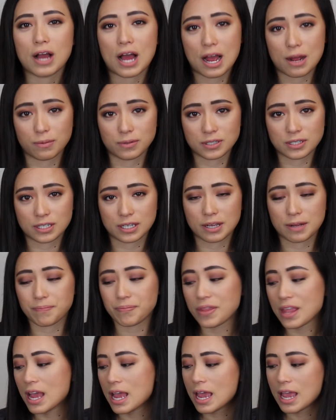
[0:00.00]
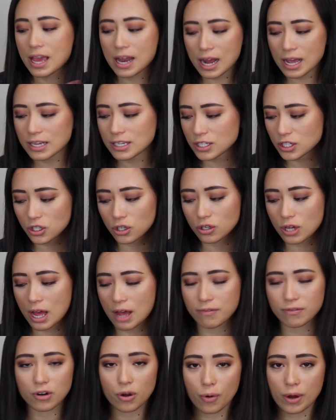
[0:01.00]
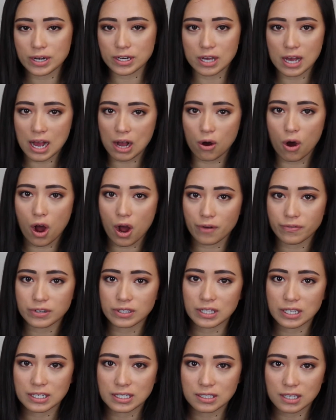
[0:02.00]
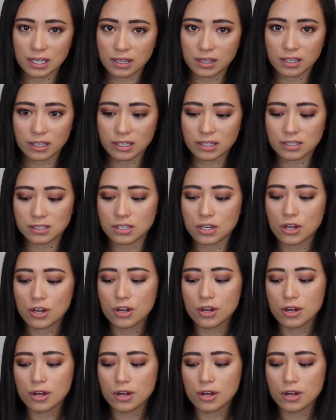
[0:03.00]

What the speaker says: I will see. And I still have no idea how often they send these,